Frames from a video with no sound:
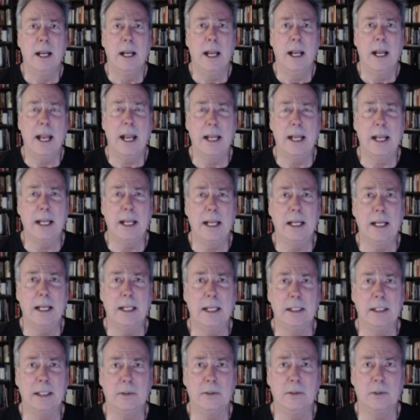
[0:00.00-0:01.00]

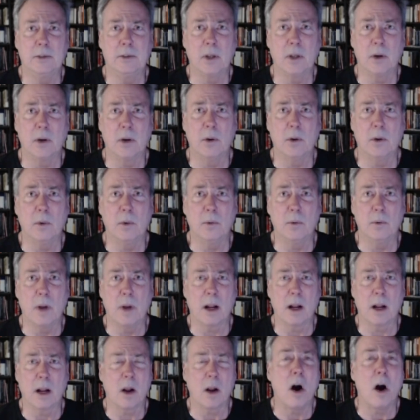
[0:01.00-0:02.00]
And so
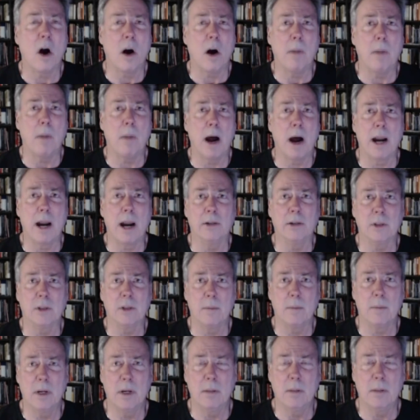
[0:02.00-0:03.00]
a call buyer,
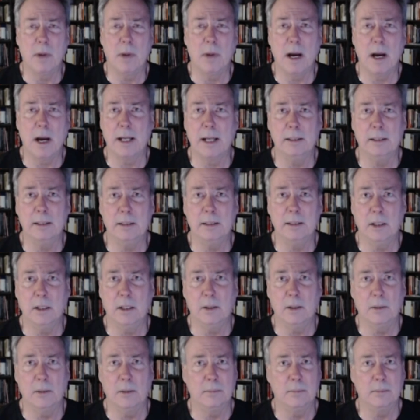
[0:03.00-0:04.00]
someone that bought,
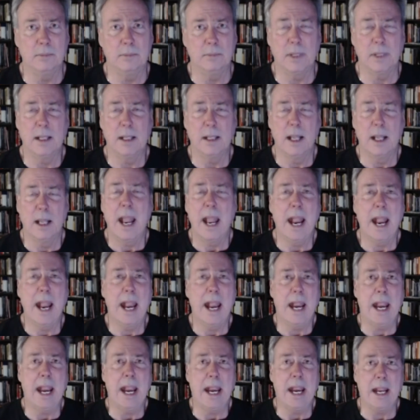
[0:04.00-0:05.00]

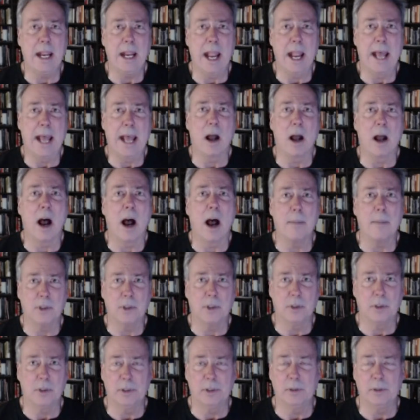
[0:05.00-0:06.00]
an
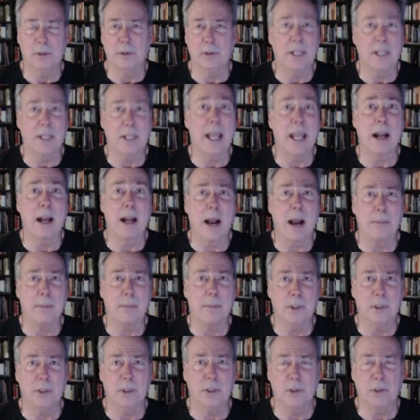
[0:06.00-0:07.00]
option or 10
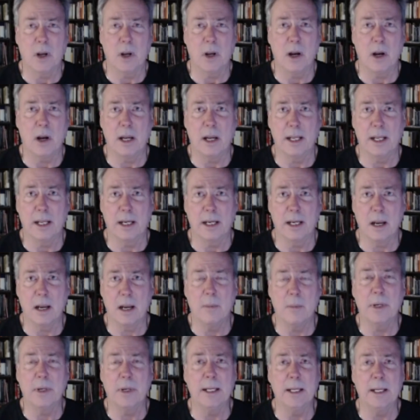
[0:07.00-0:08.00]
options on a
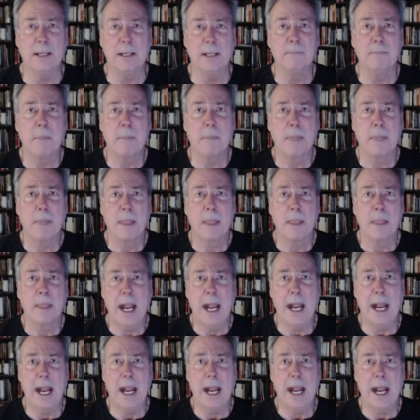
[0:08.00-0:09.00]
company,
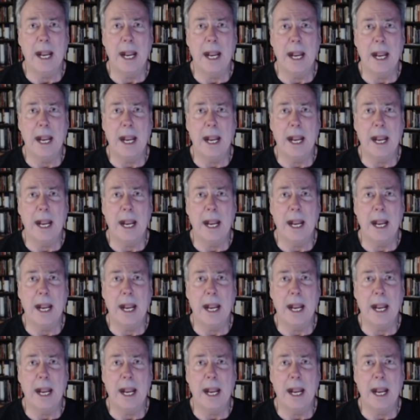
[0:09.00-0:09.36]
and